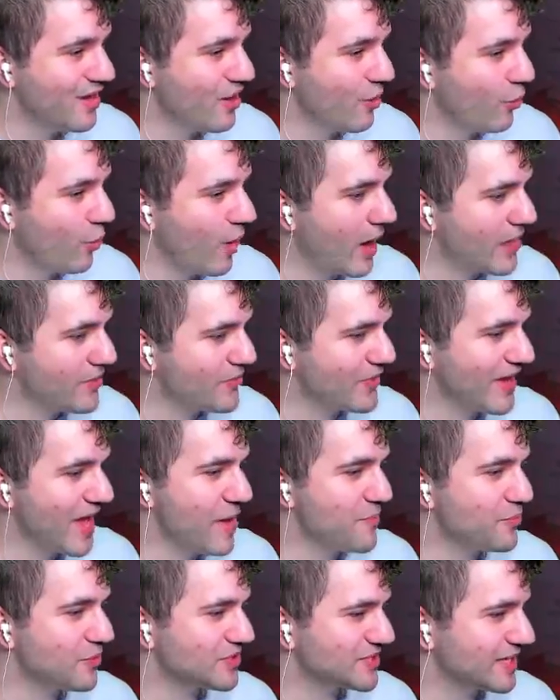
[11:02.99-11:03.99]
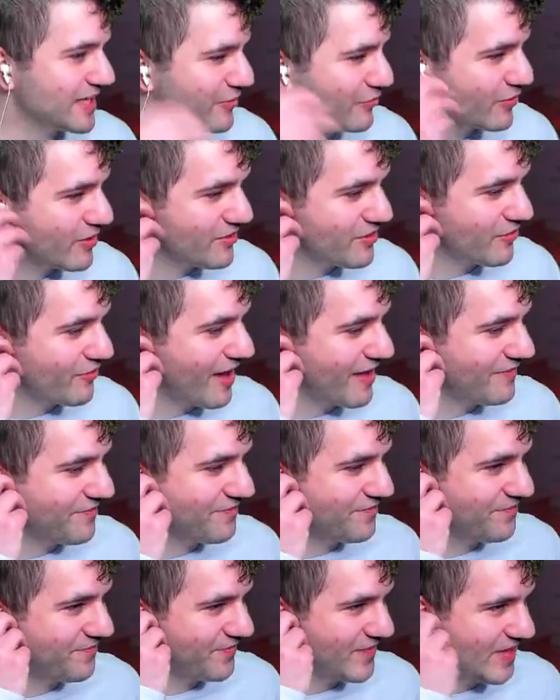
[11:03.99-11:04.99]
Wandering Emperor's gonna get rid of the
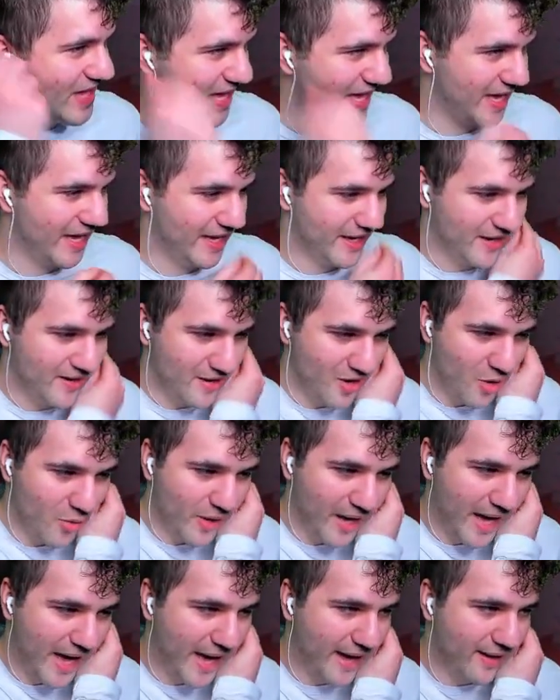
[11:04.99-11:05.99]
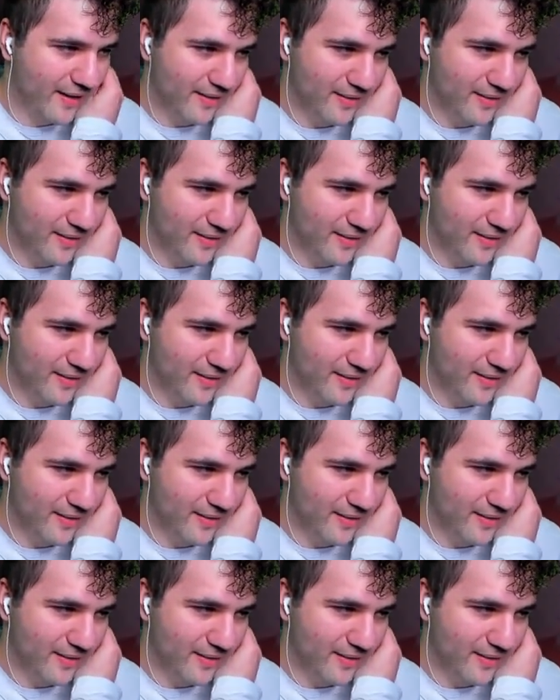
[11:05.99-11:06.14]
Raffine. Okay.